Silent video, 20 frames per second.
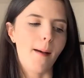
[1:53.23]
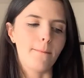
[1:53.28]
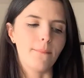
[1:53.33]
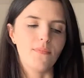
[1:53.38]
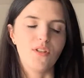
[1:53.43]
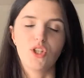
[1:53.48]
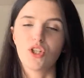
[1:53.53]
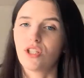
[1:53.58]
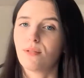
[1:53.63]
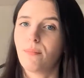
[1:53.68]

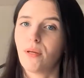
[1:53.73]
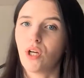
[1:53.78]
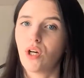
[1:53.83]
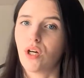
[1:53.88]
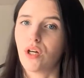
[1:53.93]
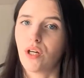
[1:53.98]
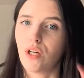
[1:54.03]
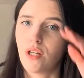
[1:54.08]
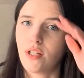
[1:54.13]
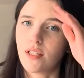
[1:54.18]
just
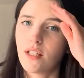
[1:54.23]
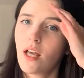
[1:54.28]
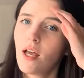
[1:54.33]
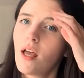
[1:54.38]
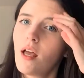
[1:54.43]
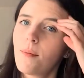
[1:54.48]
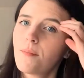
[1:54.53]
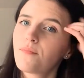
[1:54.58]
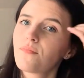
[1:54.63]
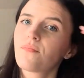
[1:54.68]
because
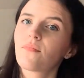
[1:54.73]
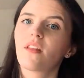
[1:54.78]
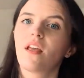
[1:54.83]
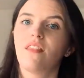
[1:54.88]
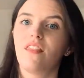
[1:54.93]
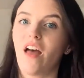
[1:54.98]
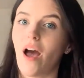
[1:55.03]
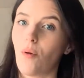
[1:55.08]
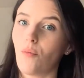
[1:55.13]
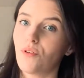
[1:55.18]

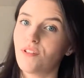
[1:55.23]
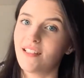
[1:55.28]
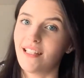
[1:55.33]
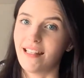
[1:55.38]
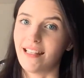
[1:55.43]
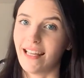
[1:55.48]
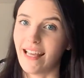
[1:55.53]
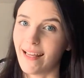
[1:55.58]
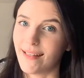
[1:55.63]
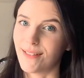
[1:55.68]
that one's in the
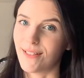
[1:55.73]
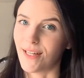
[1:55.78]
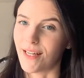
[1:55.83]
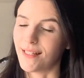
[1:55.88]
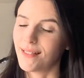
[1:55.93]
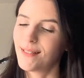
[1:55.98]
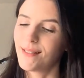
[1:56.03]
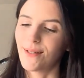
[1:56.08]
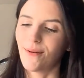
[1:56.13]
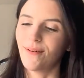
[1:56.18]
kitchen,
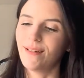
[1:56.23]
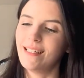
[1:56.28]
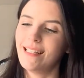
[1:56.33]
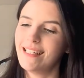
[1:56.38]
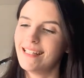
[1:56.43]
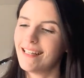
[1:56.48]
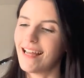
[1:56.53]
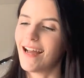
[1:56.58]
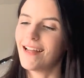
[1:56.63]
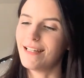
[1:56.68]
so
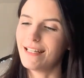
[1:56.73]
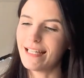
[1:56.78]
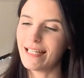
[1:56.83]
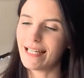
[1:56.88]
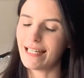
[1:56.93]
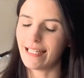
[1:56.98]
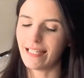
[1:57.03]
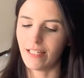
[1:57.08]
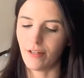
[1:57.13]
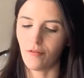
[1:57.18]
I needed
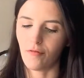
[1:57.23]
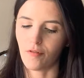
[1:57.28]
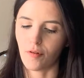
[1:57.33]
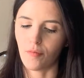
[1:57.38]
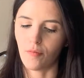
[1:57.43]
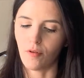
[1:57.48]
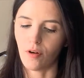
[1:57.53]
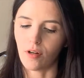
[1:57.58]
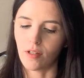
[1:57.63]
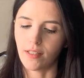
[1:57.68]
a different
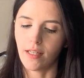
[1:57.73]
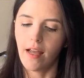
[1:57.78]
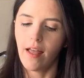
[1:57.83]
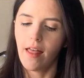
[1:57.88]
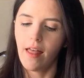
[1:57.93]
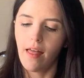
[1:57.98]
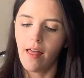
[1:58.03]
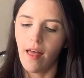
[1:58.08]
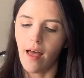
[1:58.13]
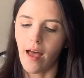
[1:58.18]
one.
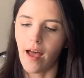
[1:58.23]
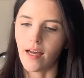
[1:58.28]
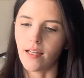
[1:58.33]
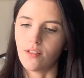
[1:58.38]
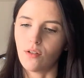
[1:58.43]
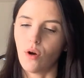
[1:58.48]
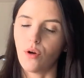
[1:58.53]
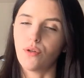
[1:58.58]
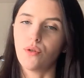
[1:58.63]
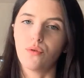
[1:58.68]
And
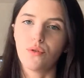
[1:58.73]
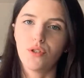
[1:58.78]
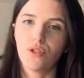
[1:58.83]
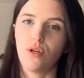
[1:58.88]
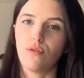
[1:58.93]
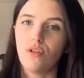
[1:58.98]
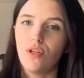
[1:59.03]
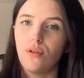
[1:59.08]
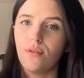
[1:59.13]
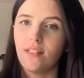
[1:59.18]
I also
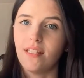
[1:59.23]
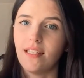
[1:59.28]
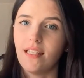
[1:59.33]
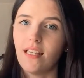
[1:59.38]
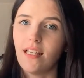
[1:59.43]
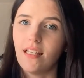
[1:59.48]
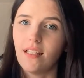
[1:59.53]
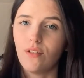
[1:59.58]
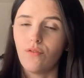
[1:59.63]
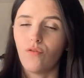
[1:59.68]
use
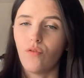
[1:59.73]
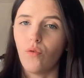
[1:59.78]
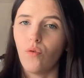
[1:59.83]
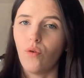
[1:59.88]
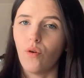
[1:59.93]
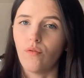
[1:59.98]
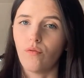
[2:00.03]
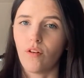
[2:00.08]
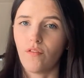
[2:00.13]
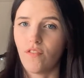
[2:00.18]
these for
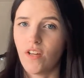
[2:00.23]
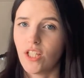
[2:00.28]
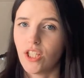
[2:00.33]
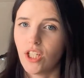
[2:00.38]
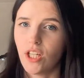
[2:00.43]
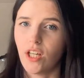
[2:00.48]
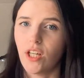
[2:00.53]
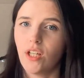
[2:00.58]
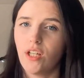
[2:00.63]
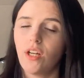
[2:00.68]

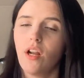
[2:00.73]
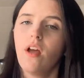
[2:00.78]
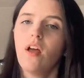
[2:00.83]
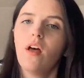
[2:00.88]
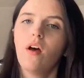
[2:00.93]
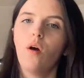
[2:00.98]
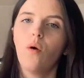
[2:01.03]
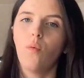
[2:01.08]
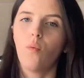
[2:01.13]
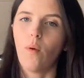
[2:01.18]
revision
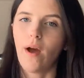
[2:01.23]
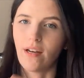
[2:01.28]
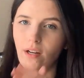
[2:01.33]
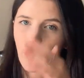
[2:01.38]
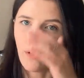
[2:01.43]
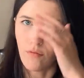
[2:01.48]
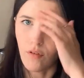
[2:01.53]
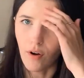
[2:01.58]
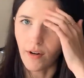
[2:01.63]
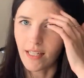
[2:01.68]
when I
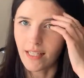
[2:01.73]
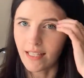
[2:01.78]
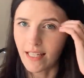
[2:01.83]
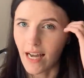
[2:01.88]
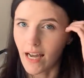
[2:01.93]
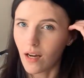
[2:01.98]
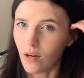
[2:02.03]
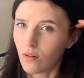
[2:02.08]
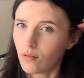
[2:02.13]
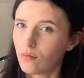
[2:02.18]
write
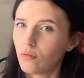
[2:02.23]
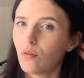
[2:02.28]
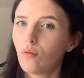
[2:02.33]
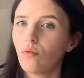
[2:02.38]
down